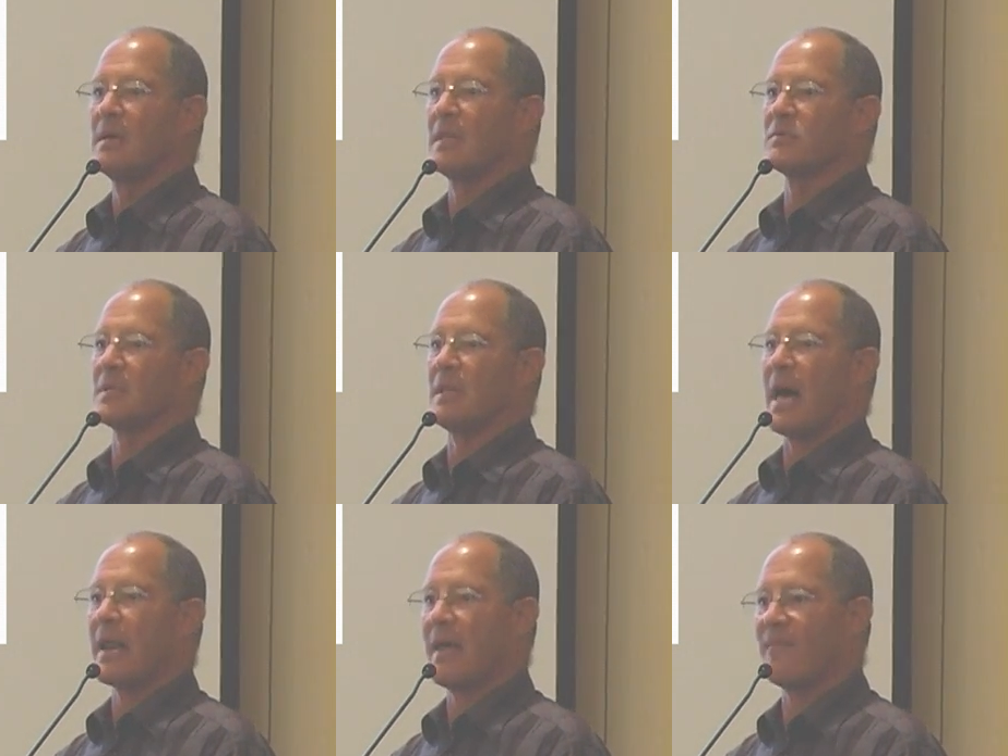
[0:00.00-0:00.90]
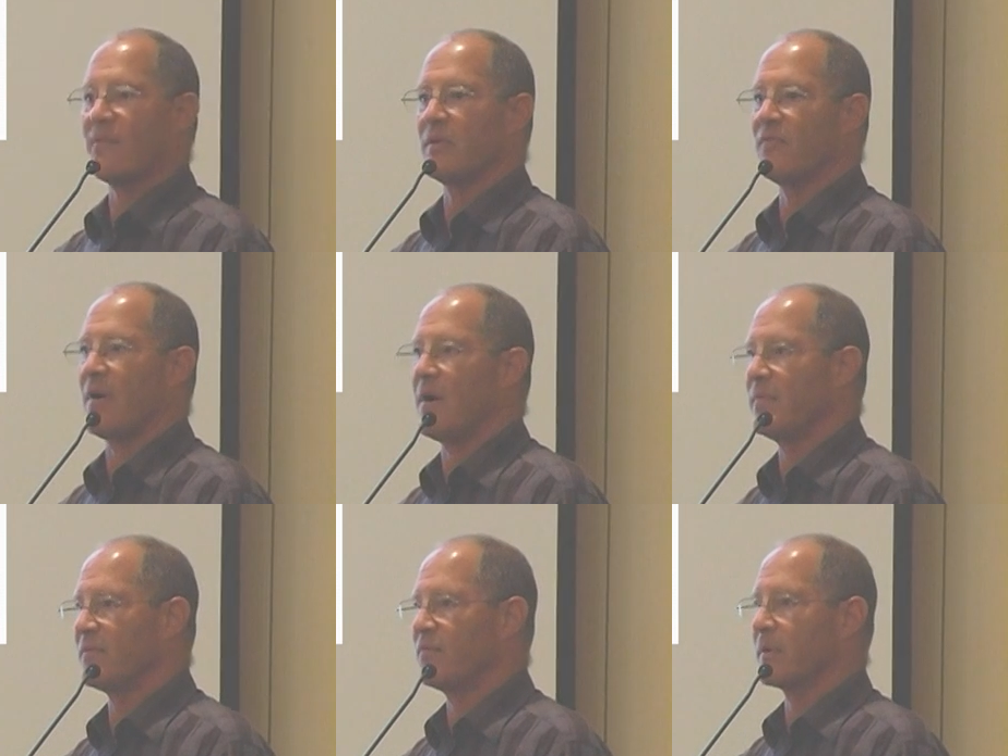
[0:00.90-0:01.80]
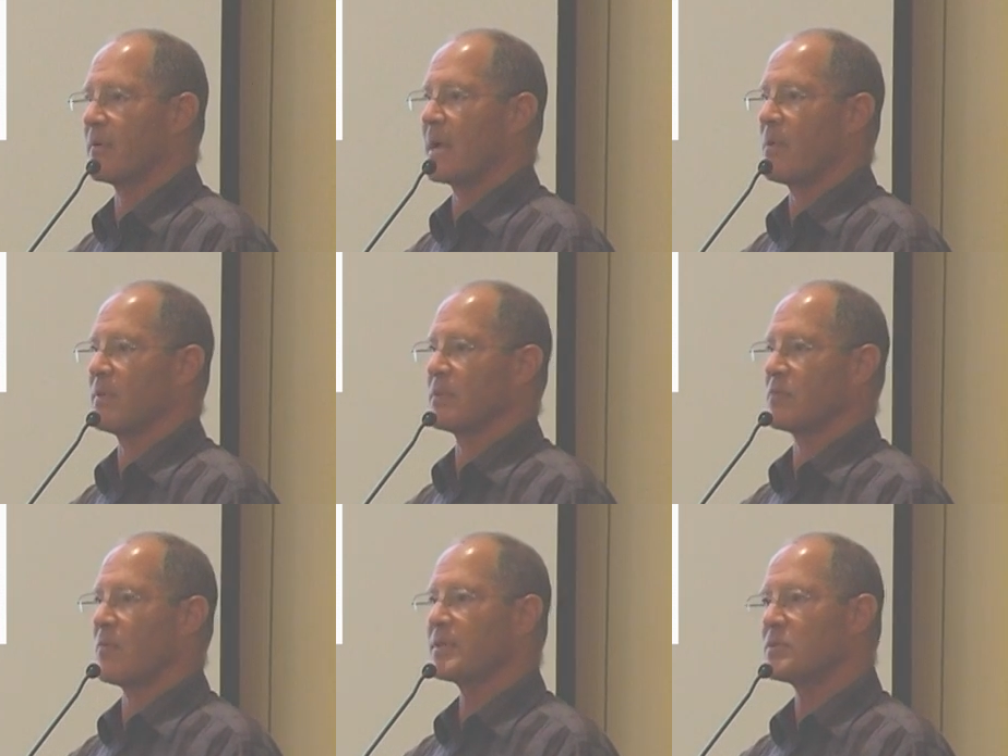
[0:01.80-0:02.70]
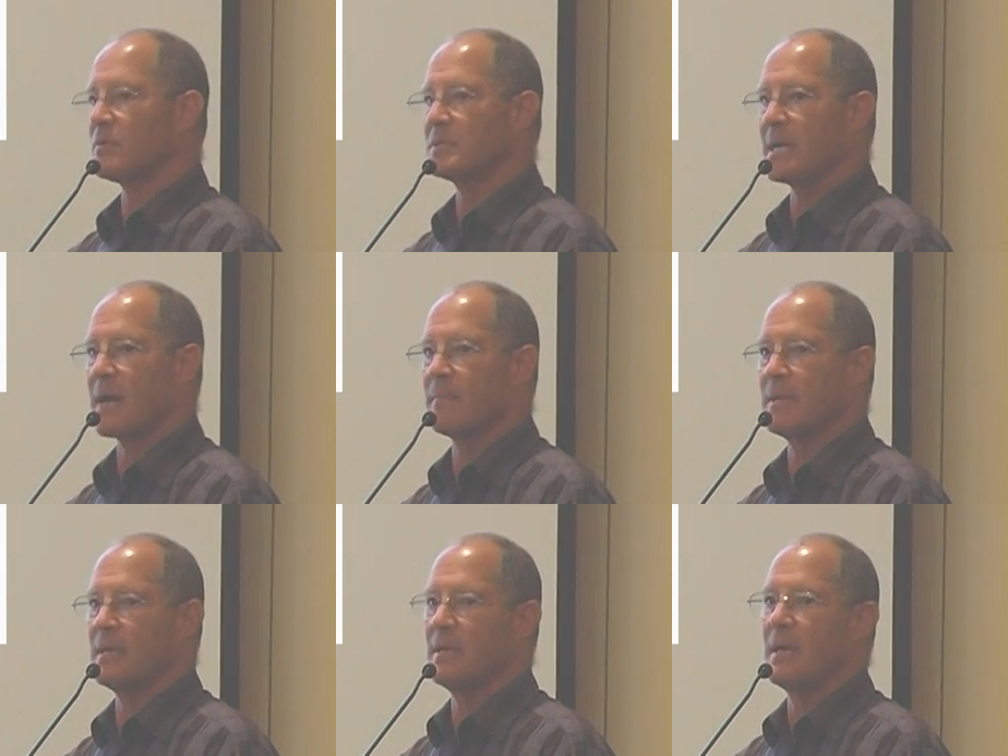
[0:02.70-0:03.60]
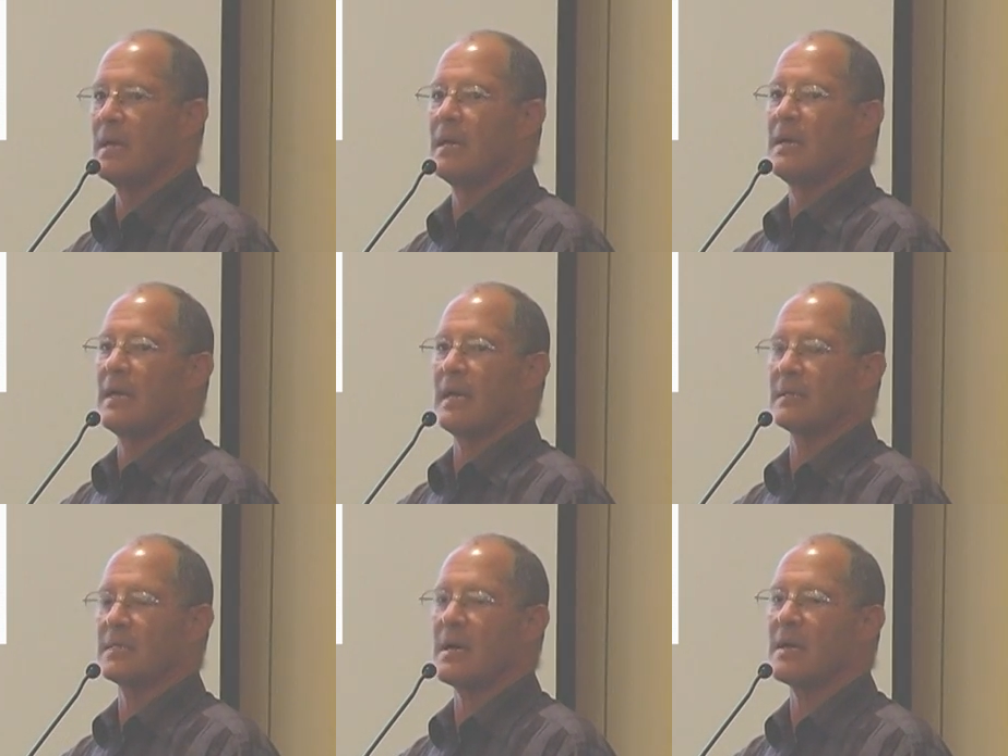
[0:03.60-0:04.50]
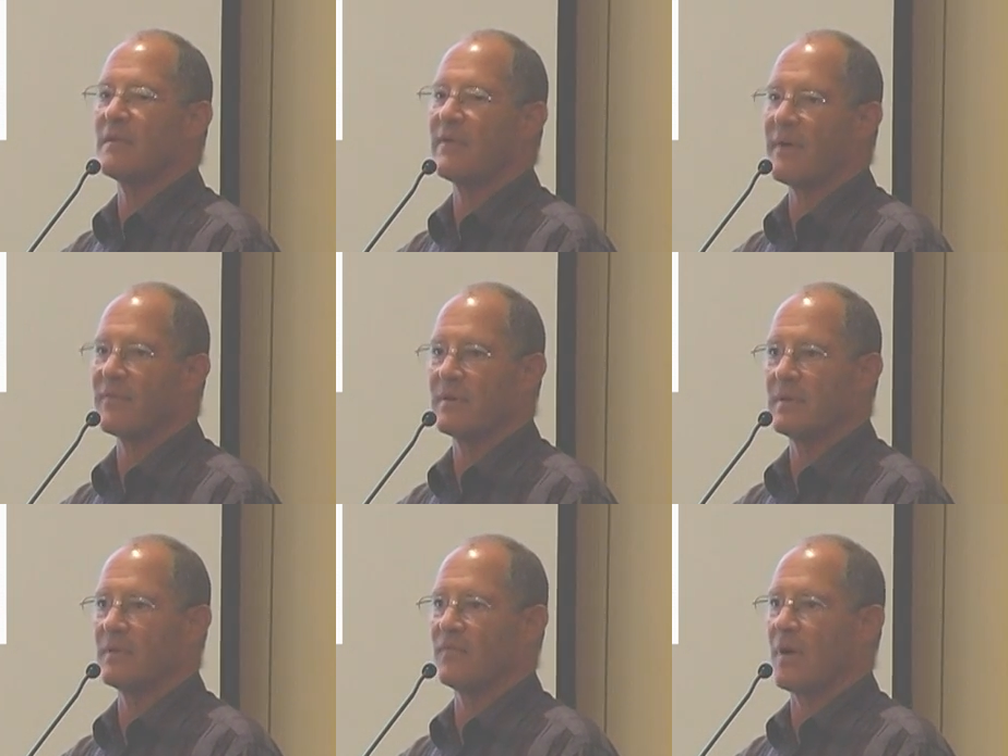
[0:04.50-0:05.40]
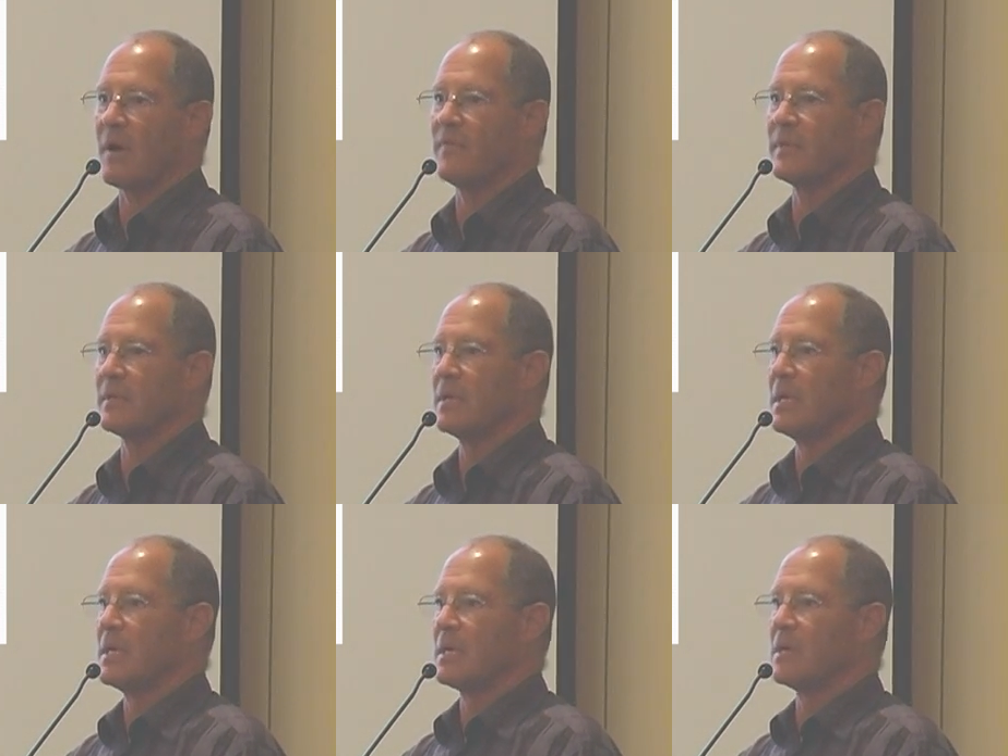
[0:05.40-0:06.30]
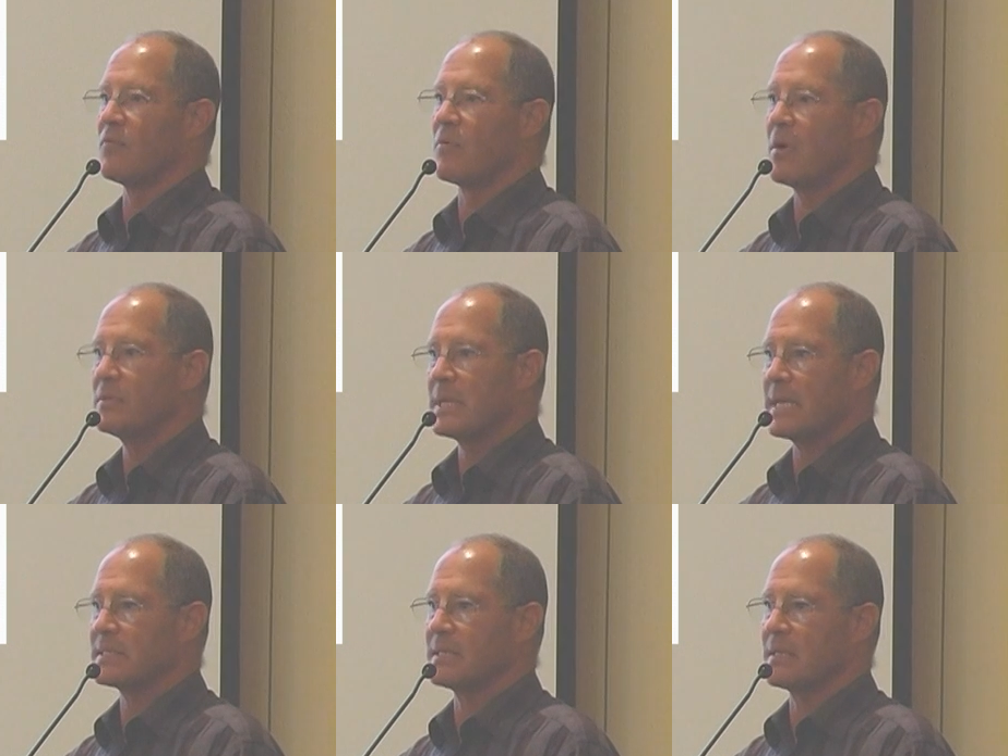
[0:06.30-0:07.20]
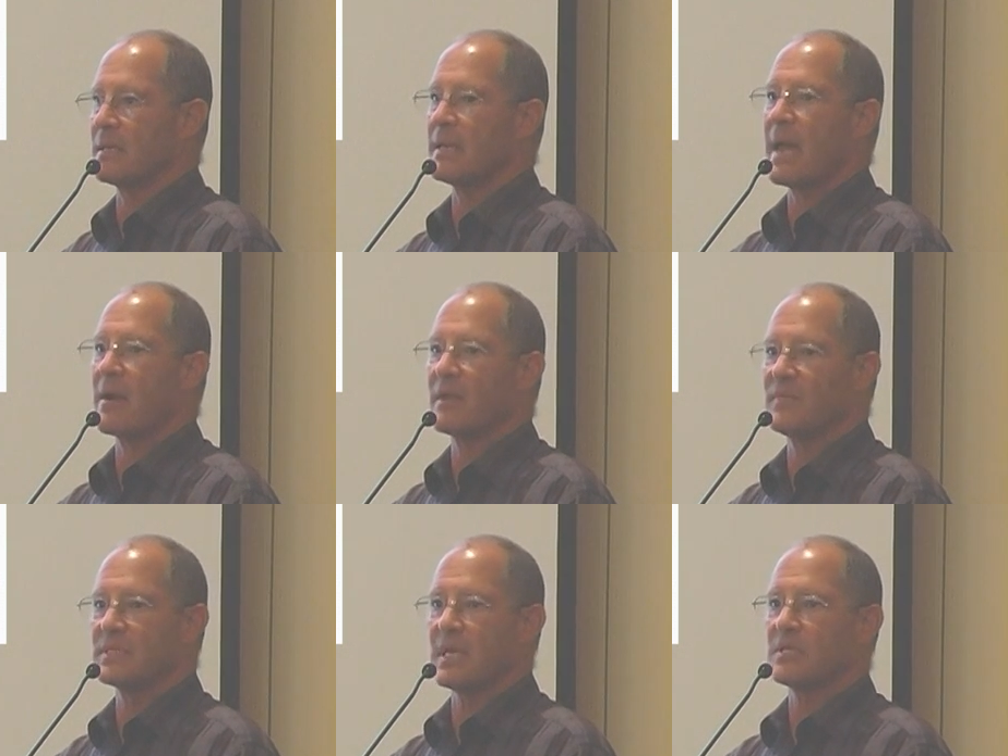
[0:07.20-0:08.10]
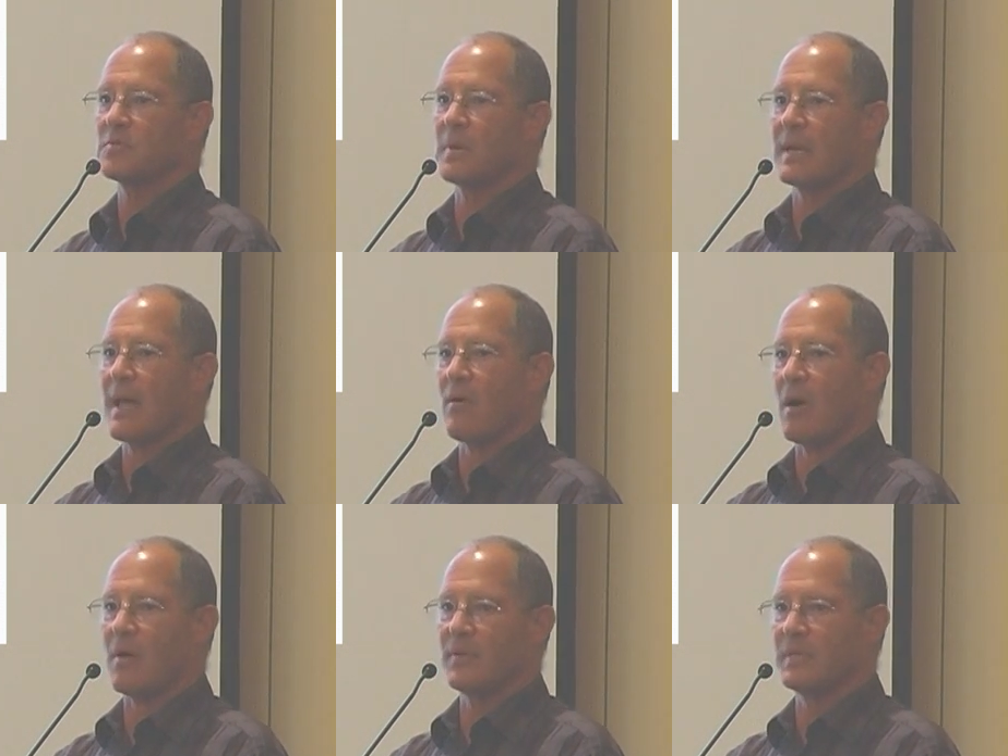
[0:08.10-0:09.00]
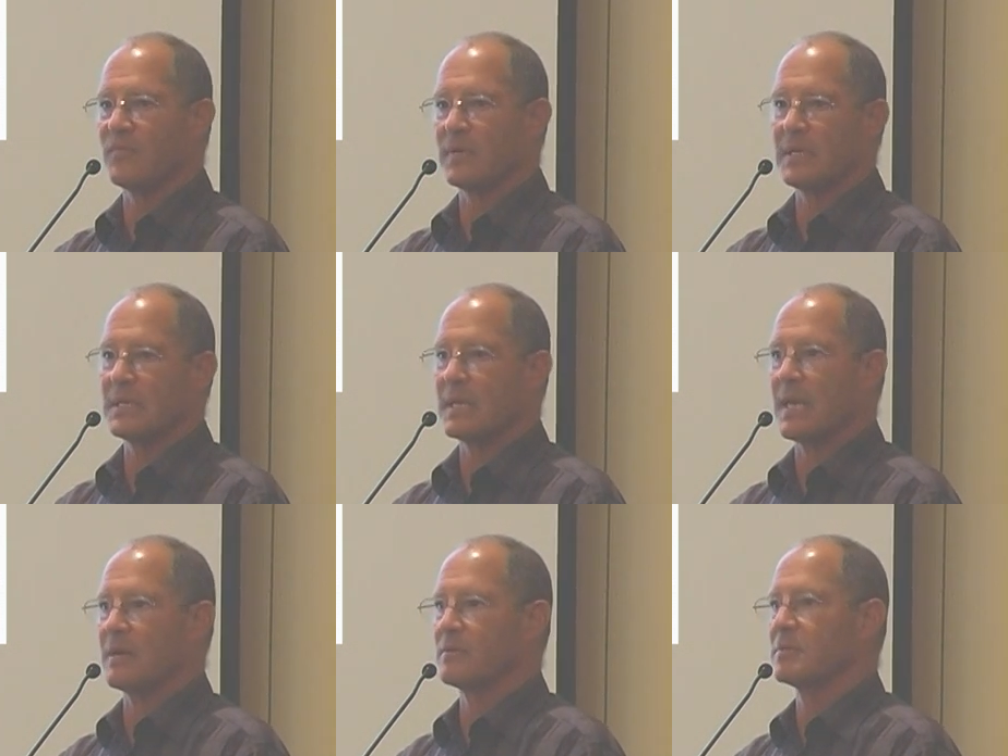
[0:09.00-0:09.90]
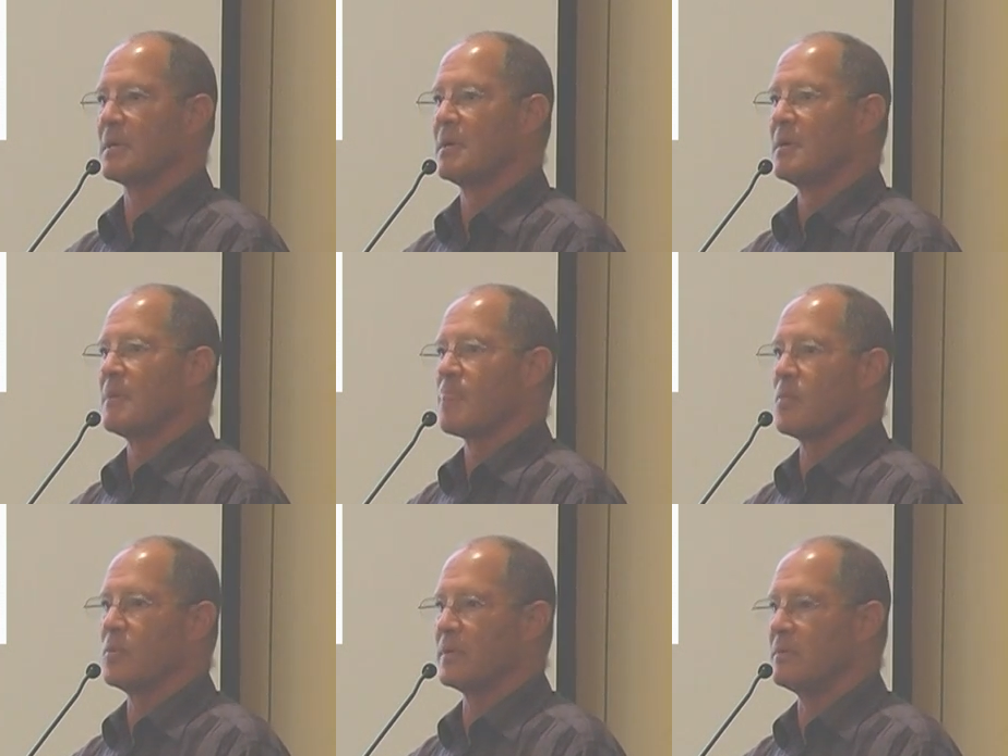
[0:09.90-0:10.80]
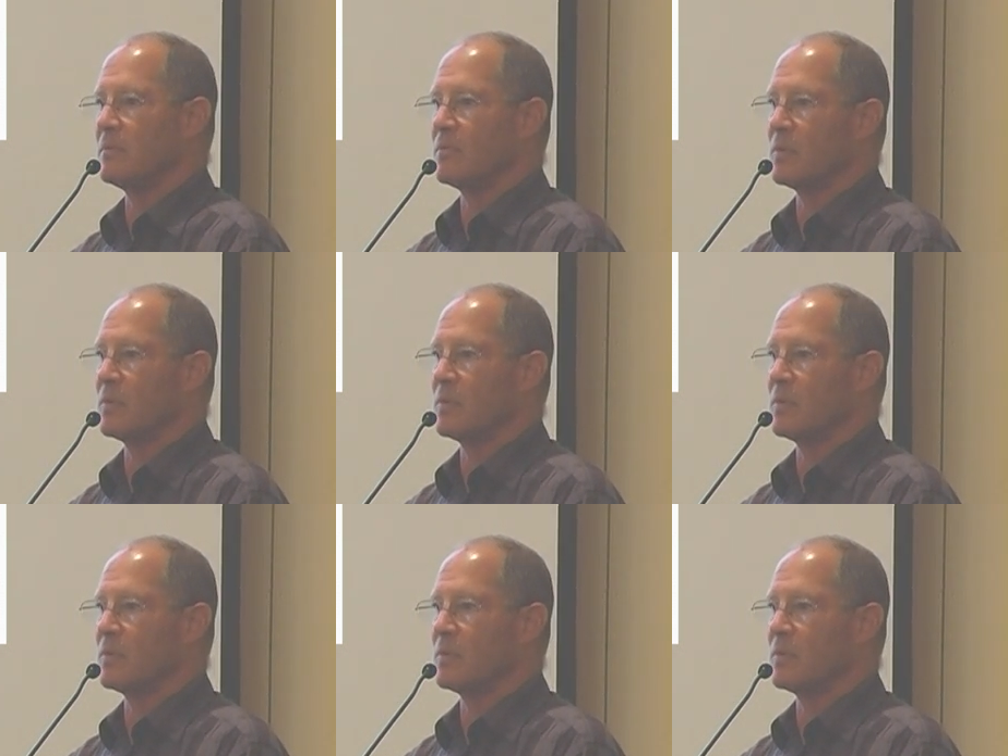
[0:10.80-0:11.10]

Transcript: There was a lot of effort involved in figuring out what the thresholds ought to be, and a ton of effort involved in road testing the narrative assessment and how all the different indicators would